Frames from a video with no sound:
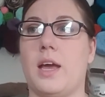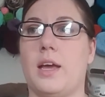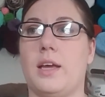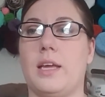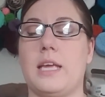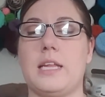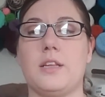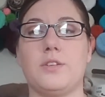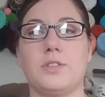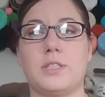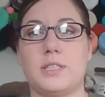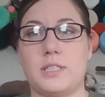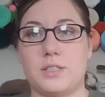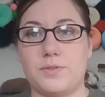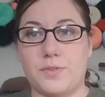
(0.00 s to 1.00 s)
He
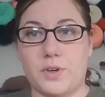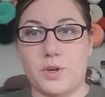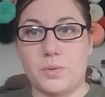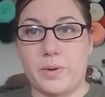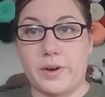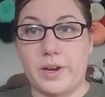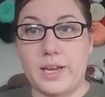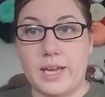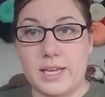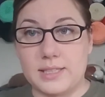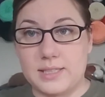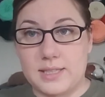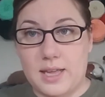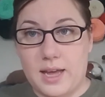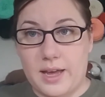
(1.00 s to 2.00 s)
loses his fur where he
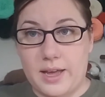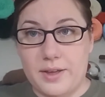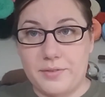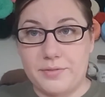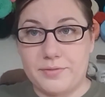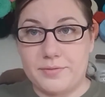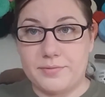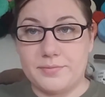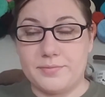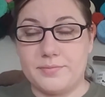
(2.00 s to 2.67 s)
gets the hive.